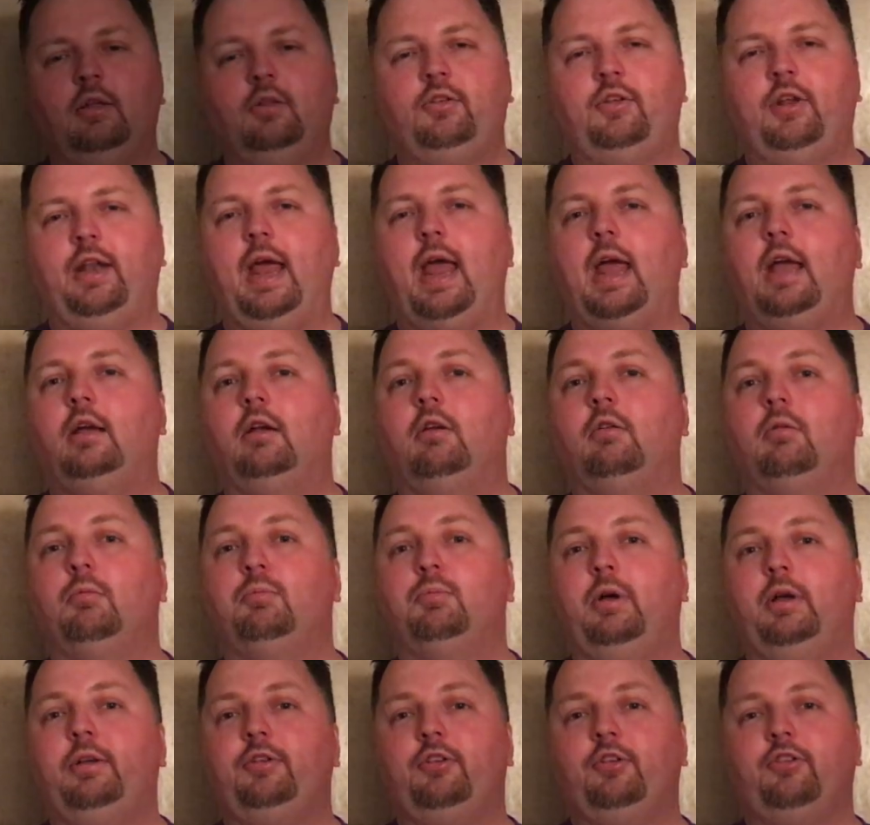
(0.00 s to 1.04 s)
Today I'm going to
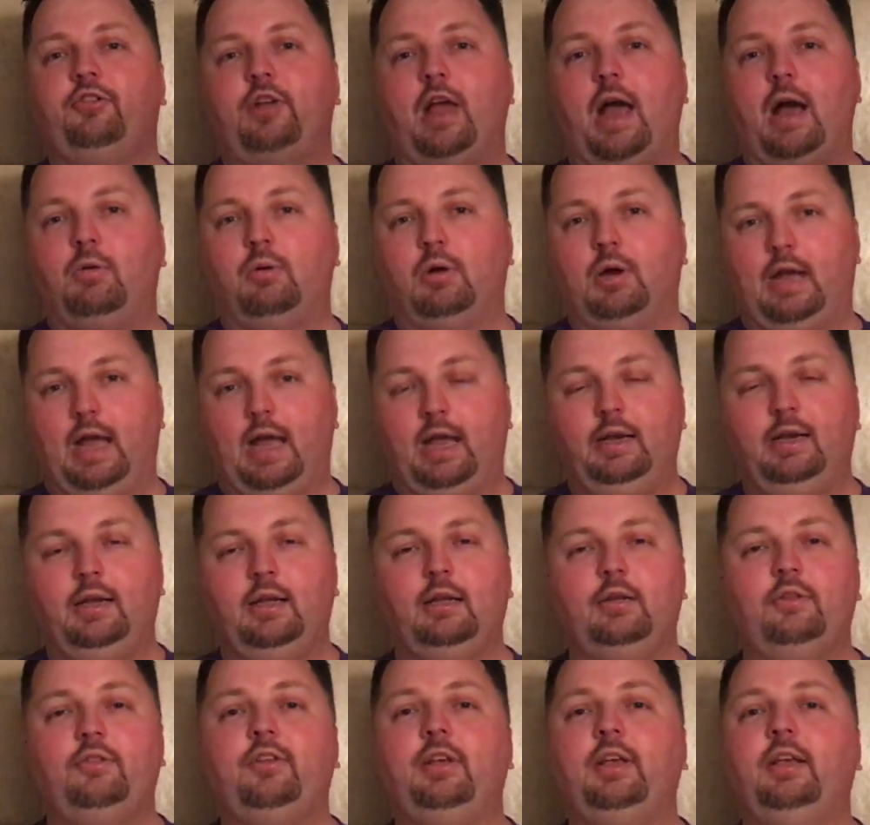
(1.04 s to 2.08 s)
replace a shower head.
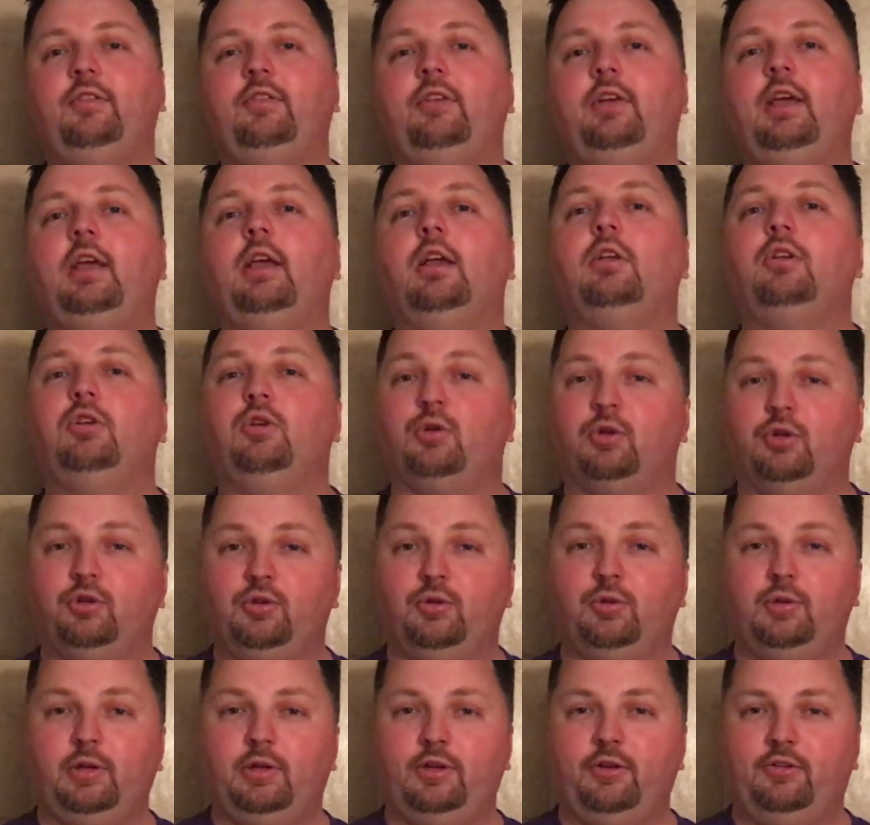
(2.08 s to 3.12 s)
It's easy and you can
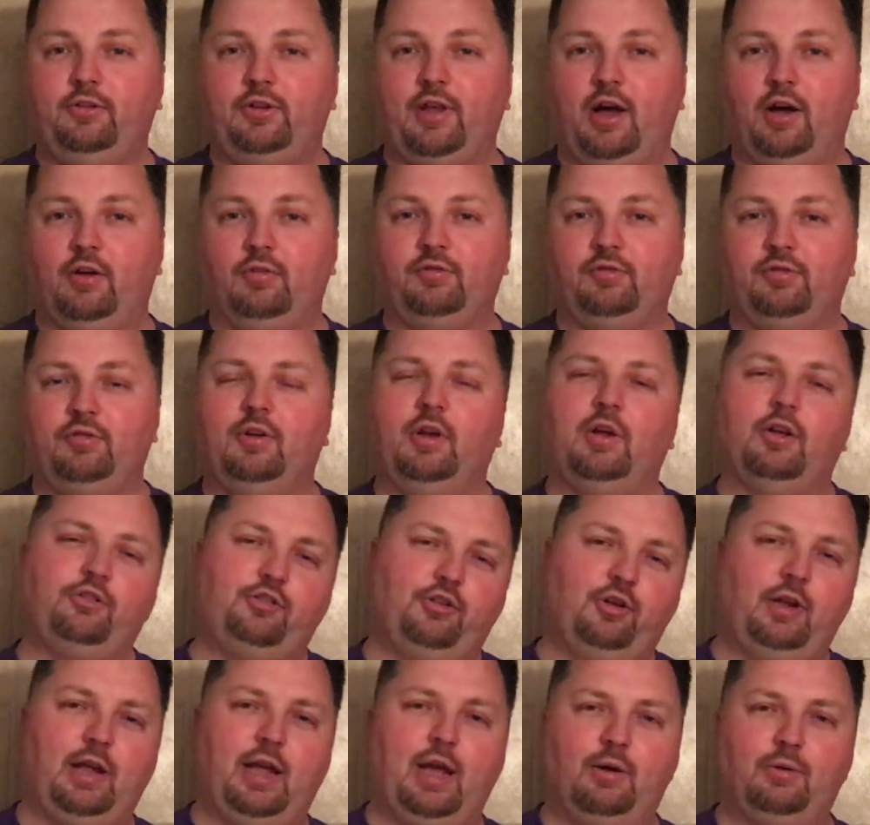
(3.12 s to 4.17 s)
do it yourself. I'll
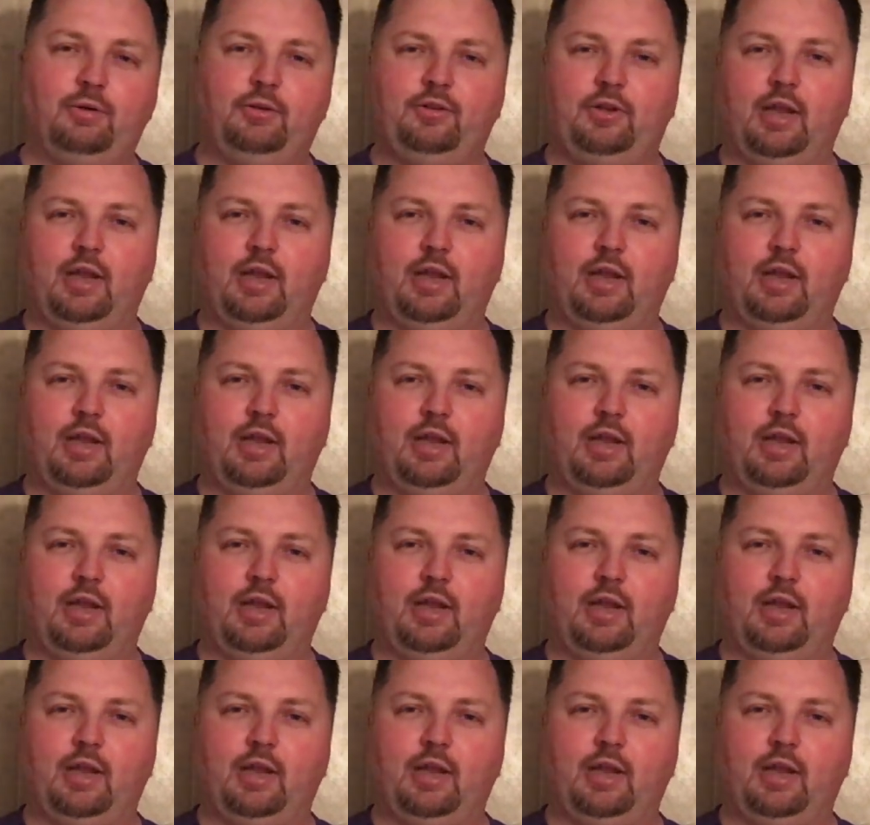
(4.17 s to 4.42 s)
show you how it's